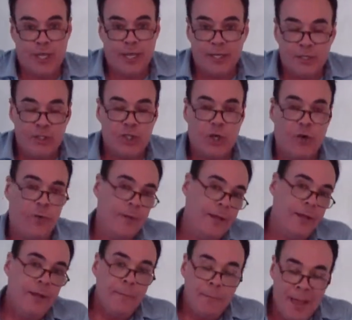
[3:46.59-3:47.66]
And so
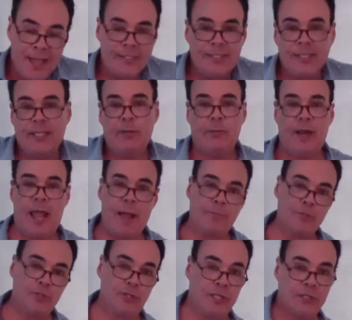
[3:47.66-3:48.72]
basically what
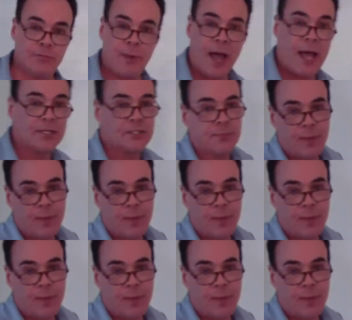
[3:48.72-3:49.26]
happens with these bonds,